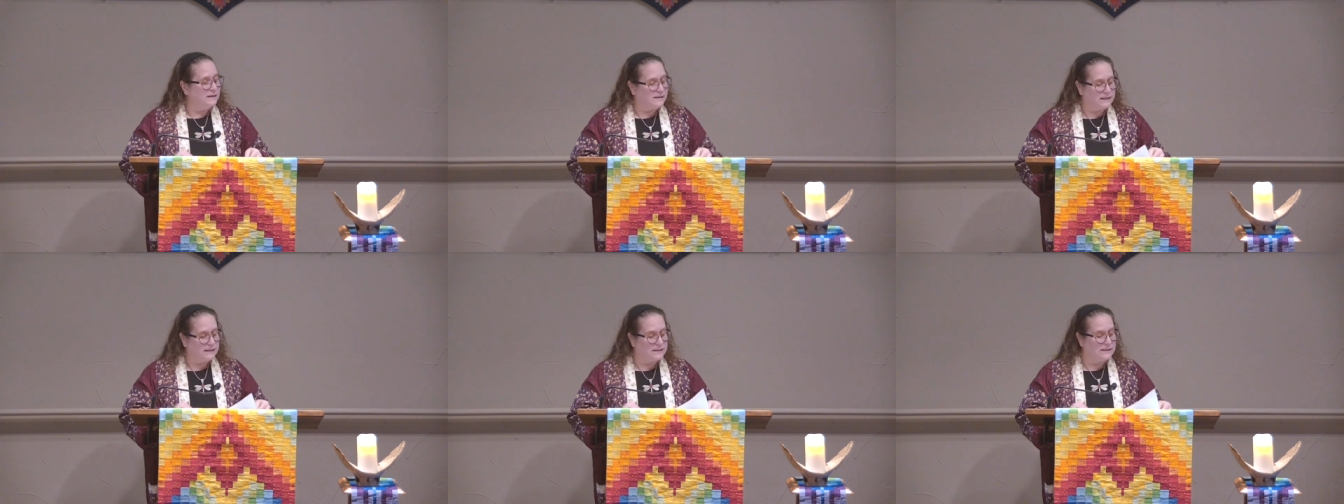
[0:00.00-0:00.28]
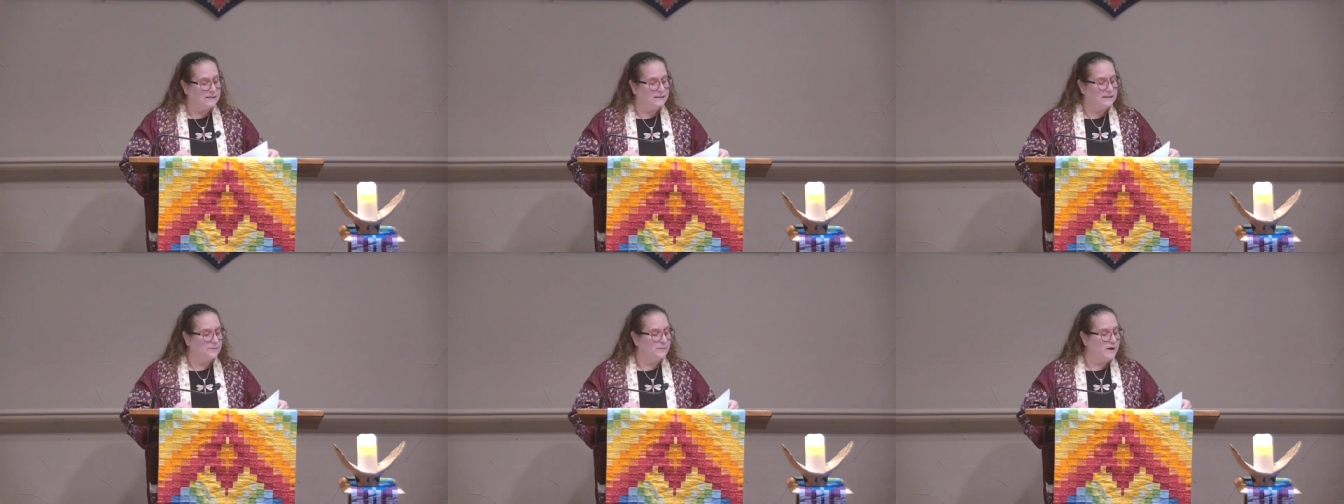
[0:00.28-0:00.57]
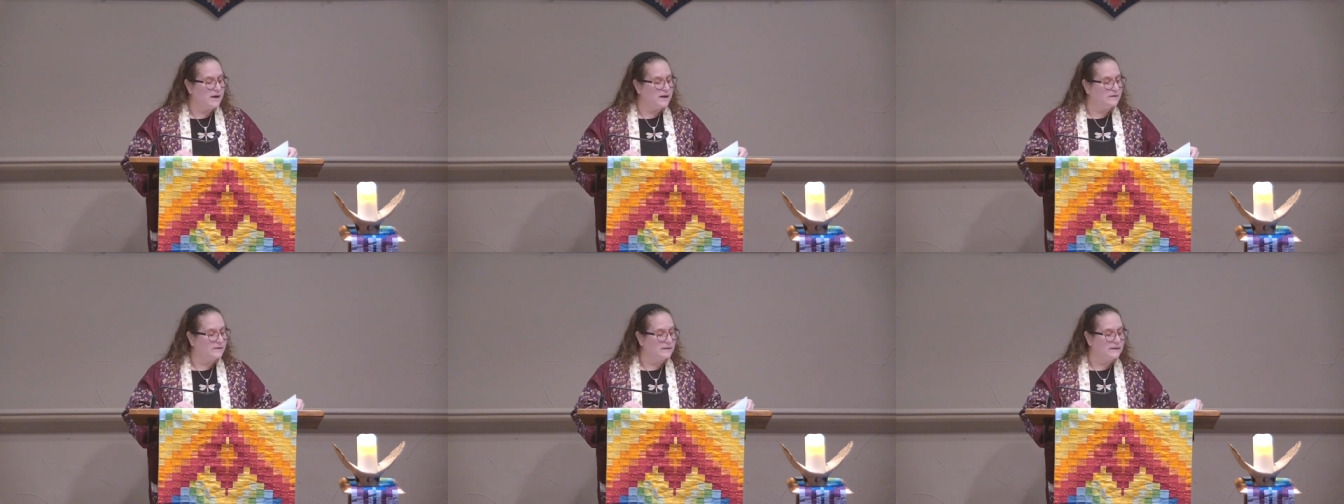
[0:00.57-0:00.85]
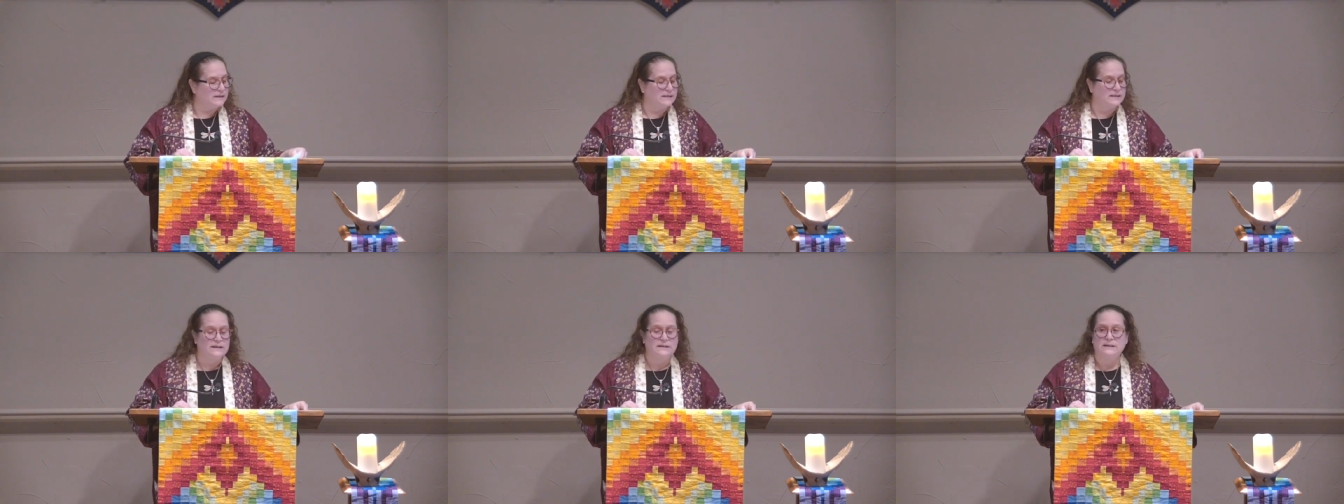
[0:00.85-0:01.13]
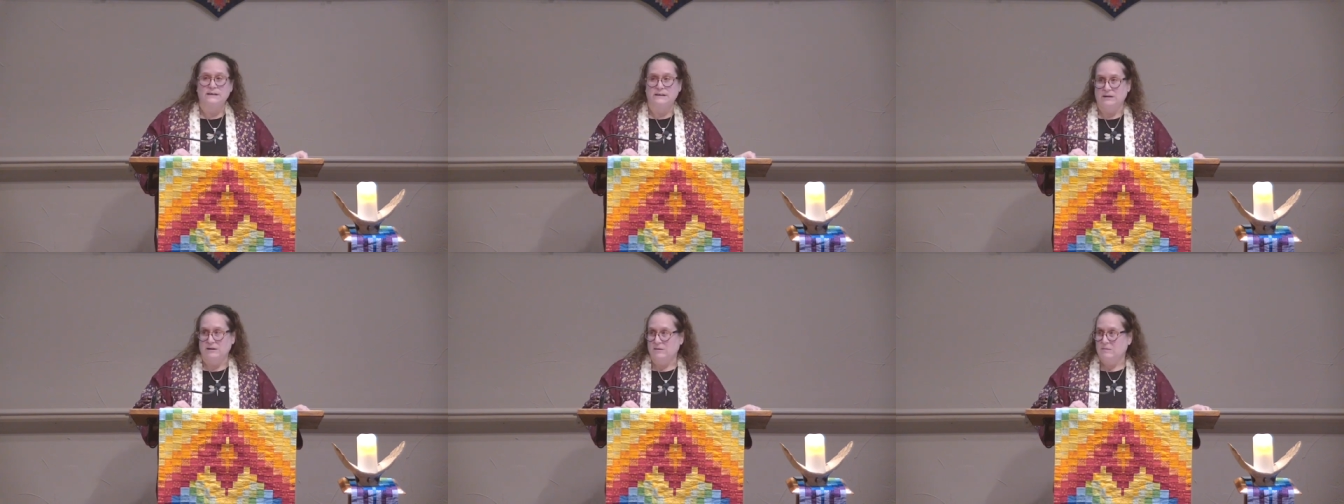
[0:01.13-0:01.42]
to dismantle the
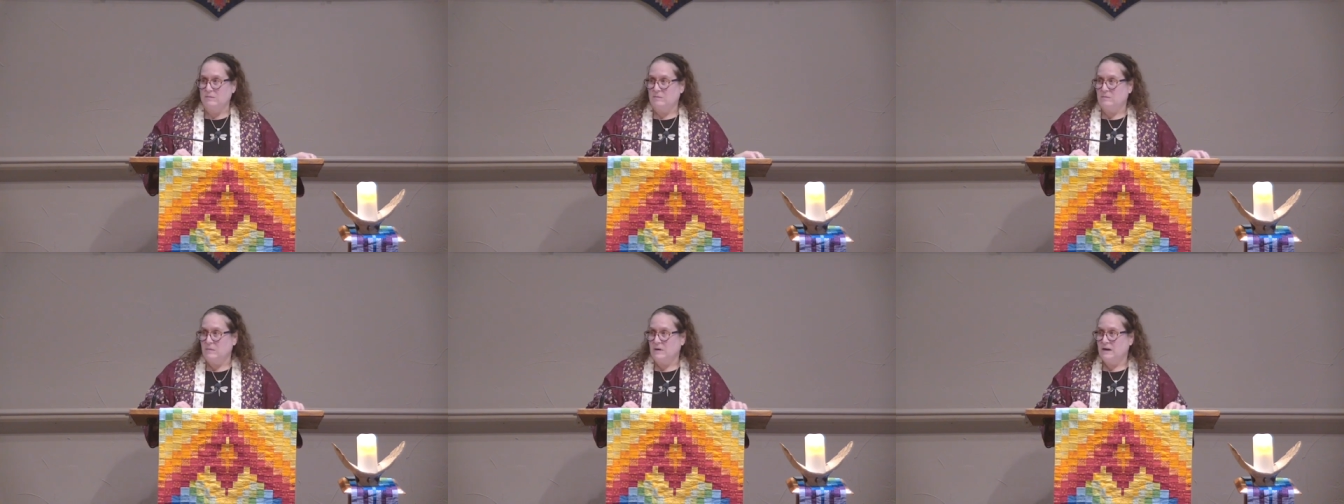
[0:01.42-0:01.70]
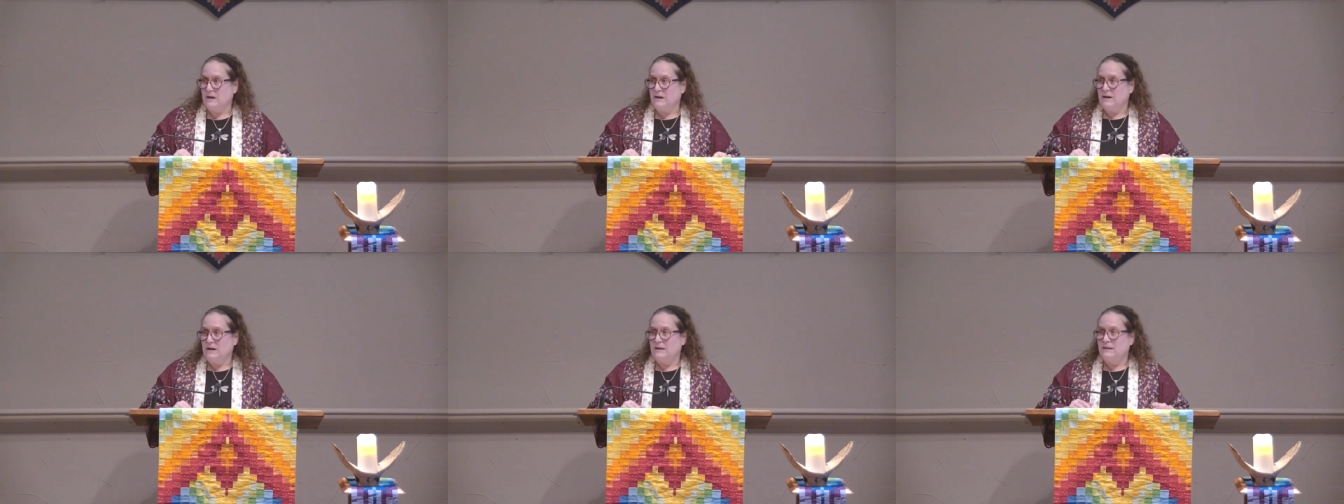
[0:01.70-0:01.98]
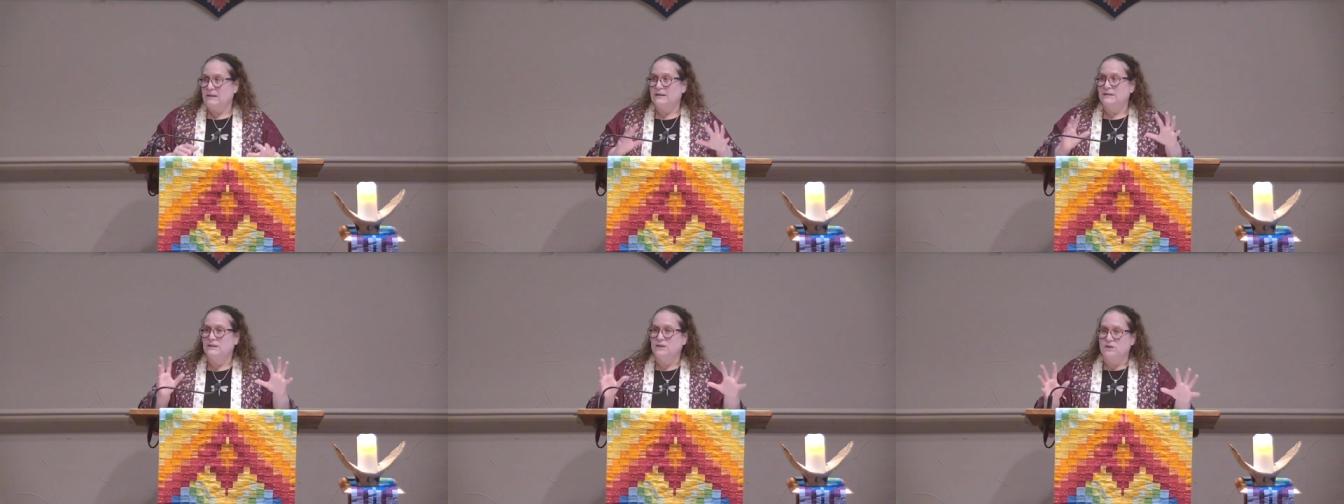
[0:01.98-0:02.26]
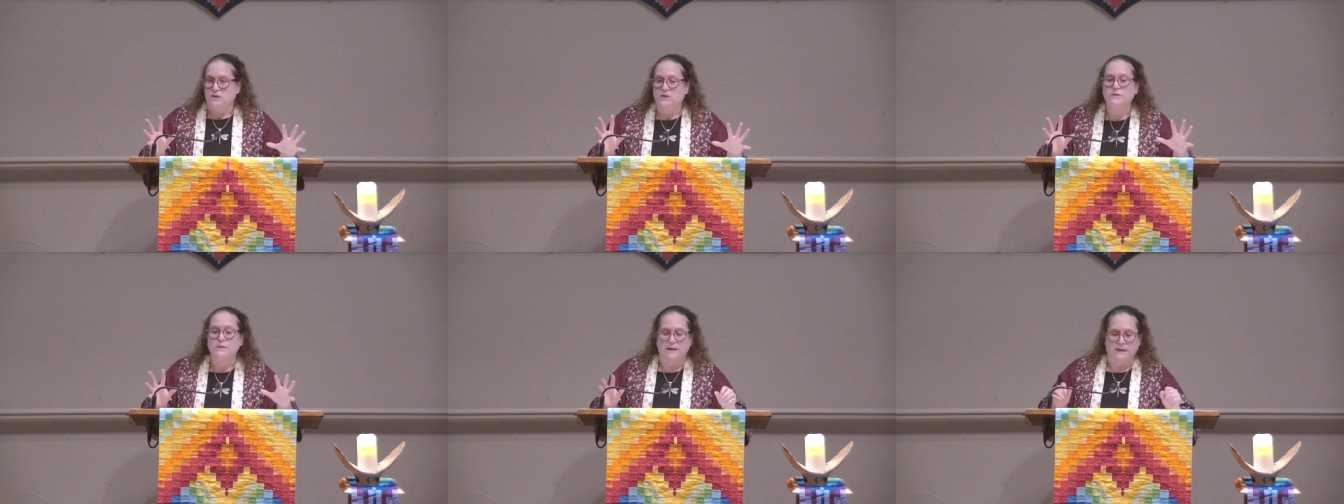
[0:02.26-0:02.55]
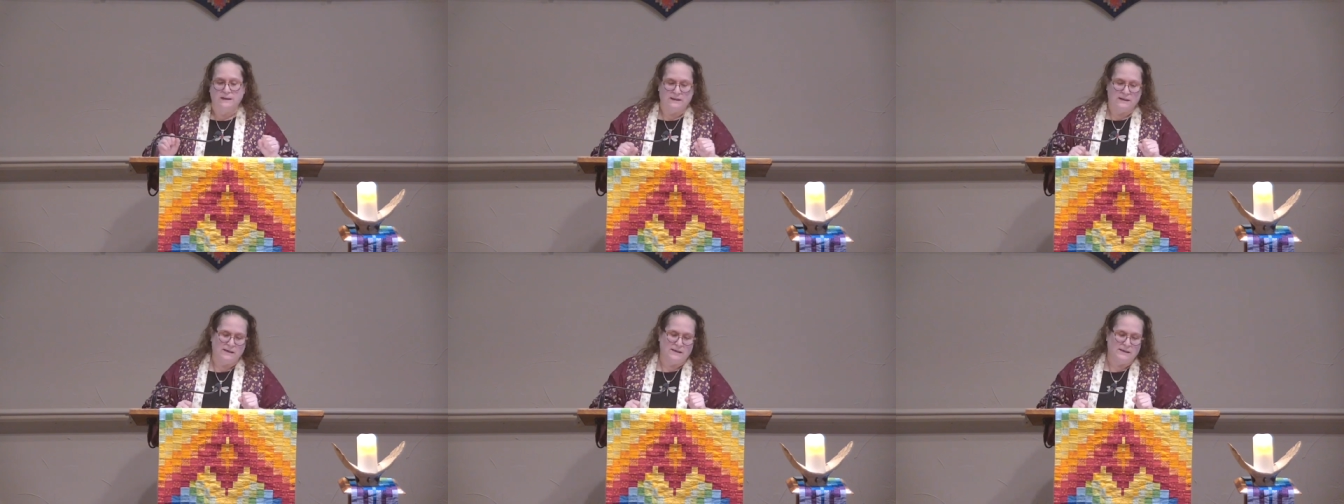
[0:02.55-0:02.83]
system that's
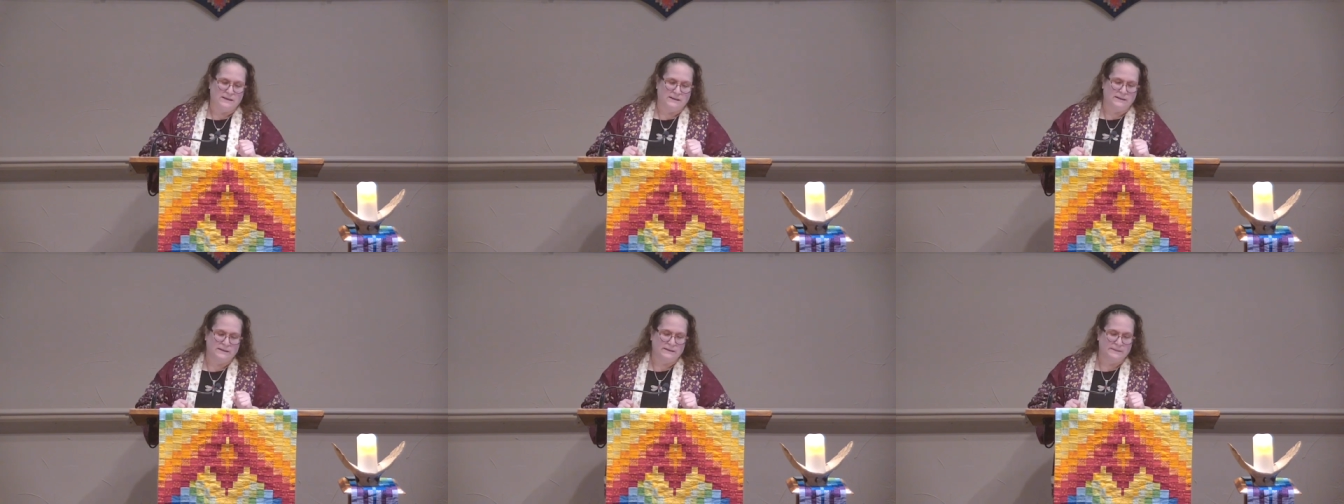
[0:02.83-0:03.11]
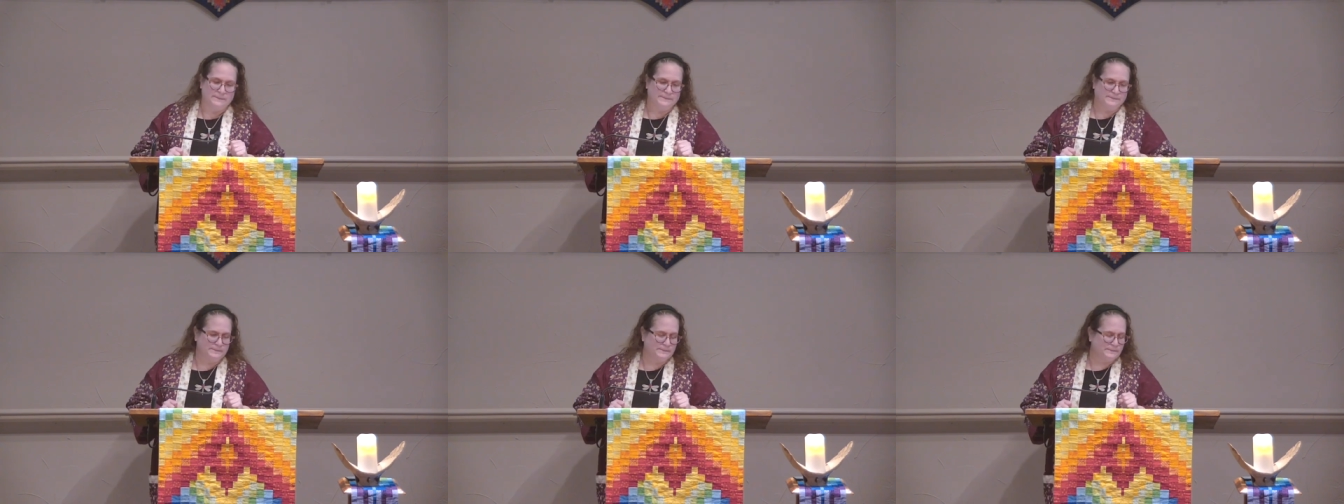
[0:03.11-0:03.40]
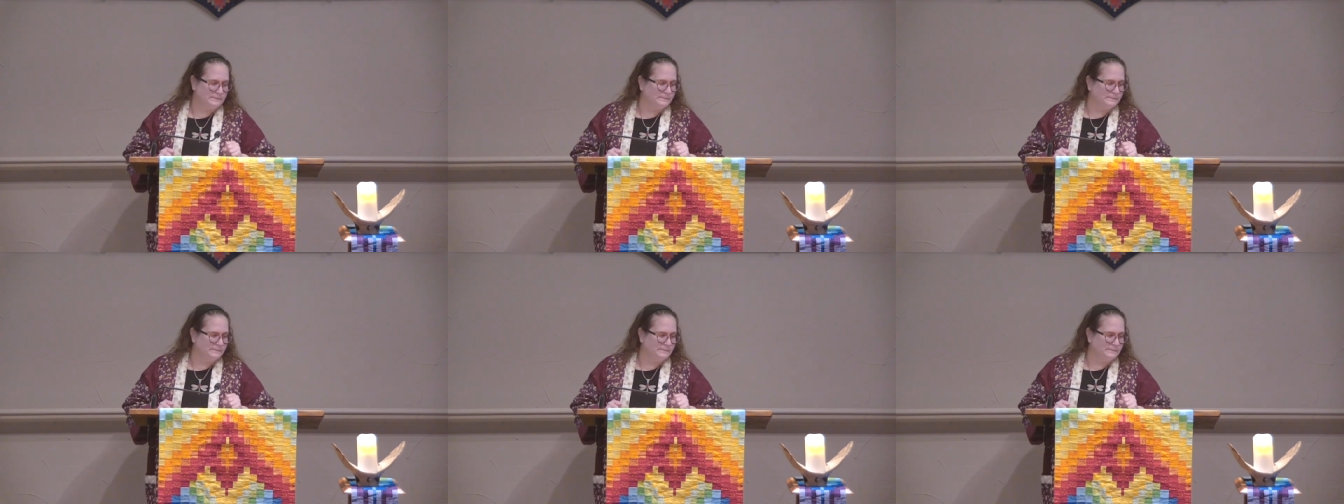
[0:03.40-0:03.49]
doing this.